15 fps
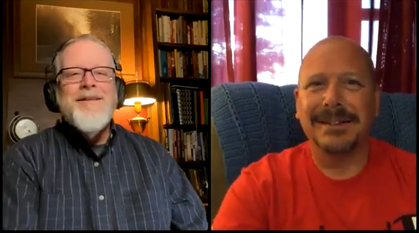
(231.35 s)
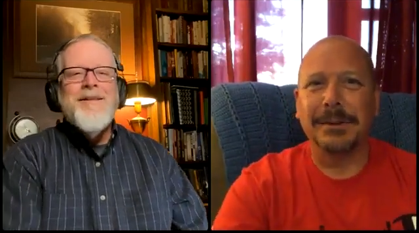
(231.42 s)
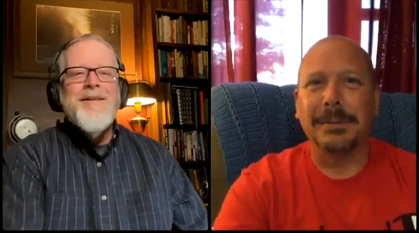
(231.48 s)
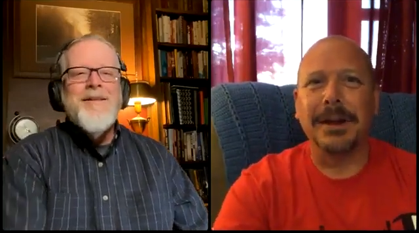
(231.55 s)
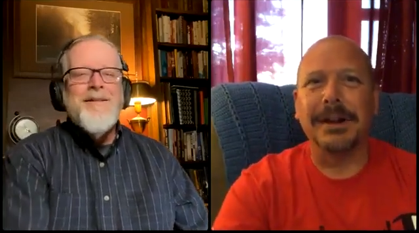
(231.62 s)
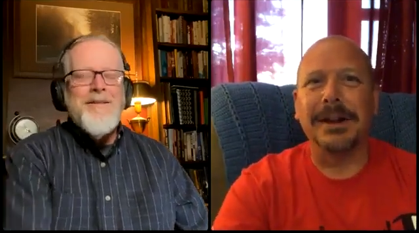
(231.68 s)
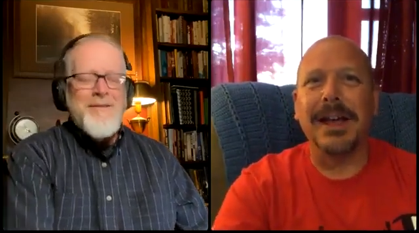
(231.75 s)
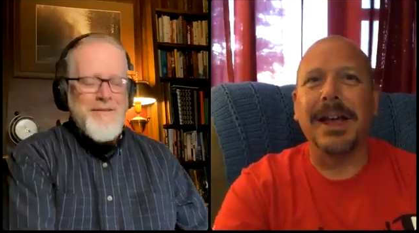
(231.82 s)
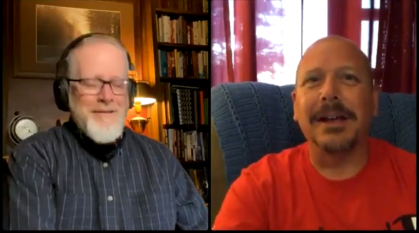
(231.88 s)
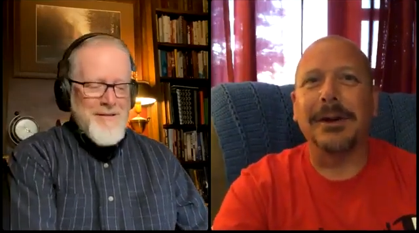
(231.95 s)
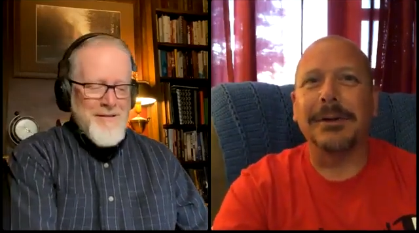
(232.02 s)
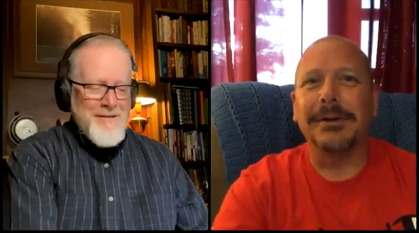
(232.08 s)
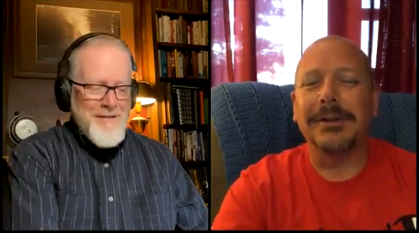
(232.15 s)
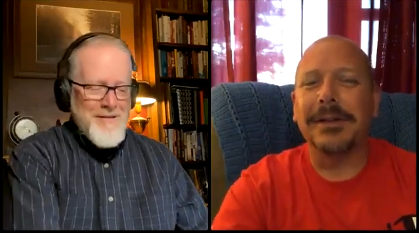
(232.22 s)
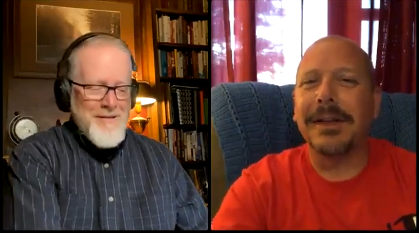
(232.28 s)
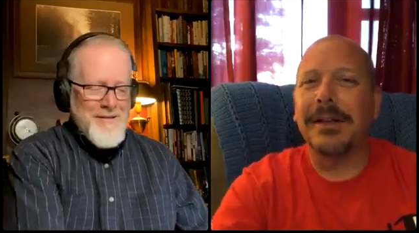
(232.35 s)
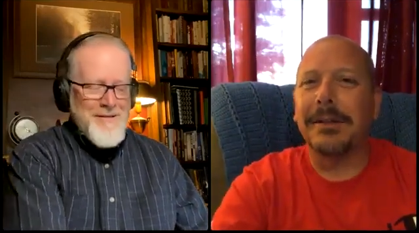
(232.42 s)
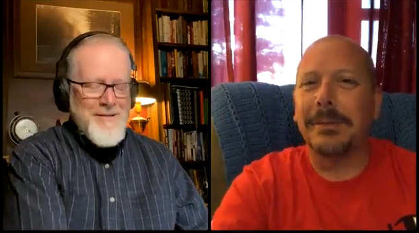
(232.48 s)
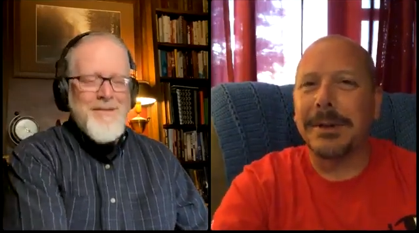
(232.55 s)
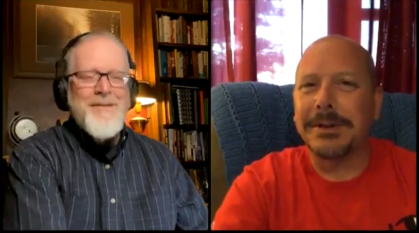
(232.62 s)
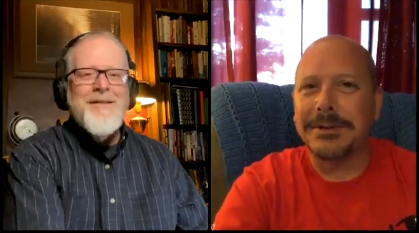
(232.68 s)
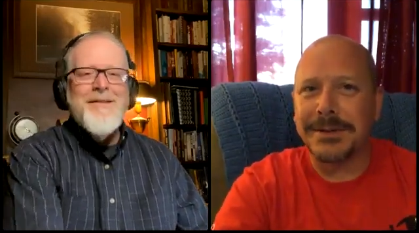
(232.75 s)
Speaker 1: Or better yet, go to the
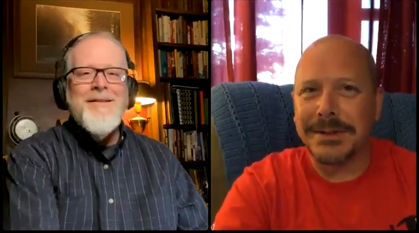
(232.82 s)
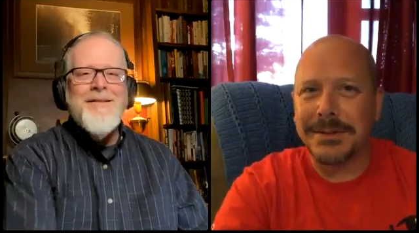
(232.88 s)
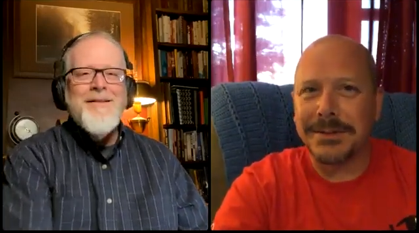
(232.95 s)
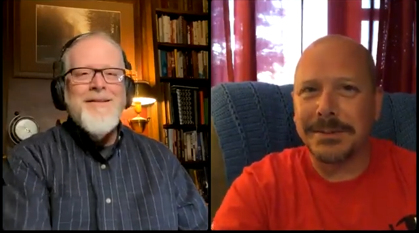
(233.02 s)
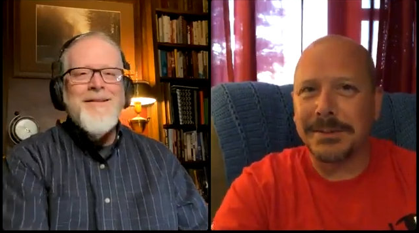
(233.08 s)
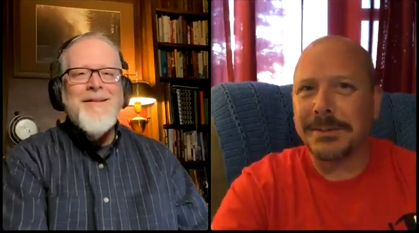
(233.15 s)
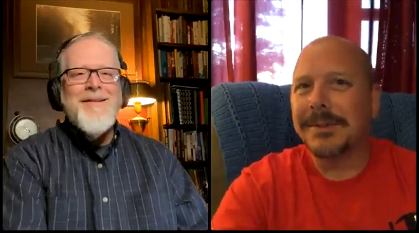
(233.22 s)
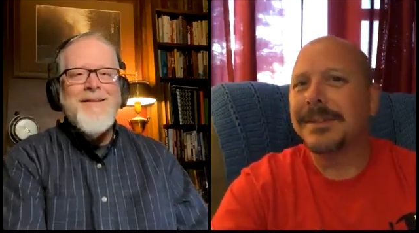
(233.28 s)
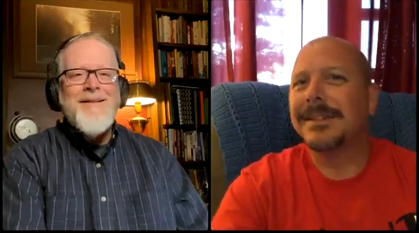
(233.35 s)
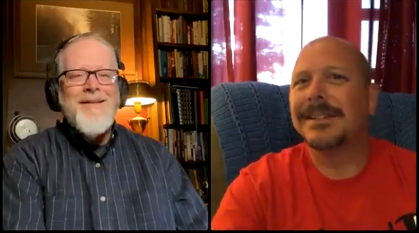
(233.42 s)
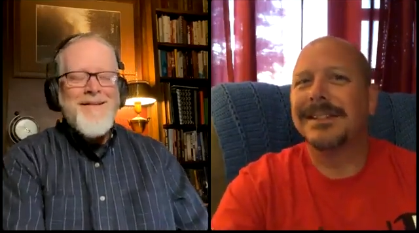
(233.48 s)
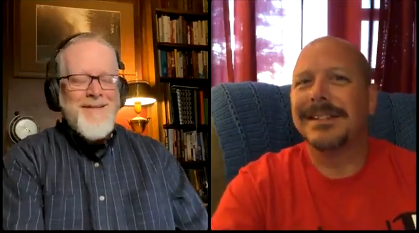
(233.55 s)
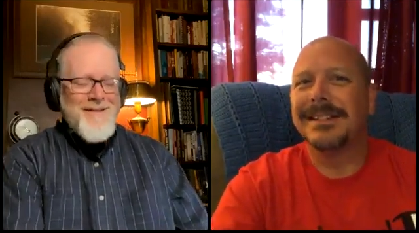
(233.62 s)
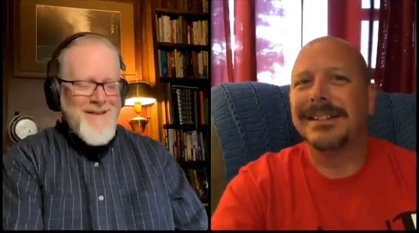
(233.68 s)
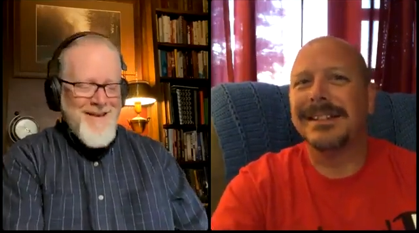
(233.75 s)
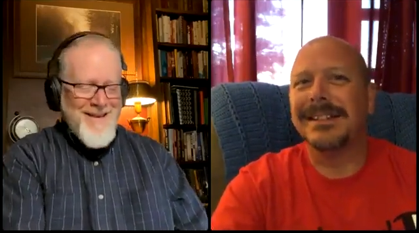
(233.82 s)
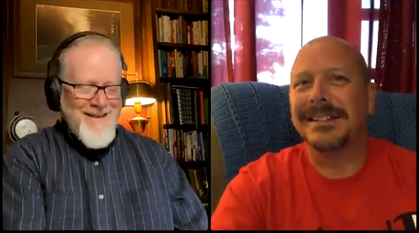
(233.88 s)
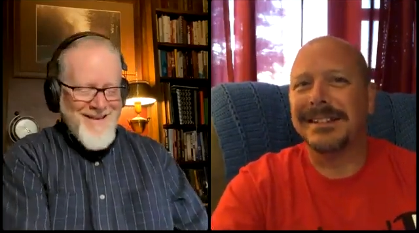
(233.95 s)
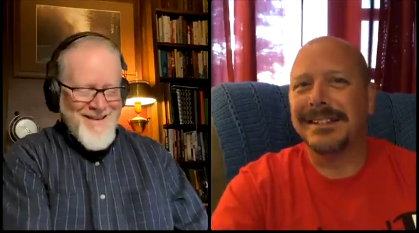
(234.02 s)
elementary school. And,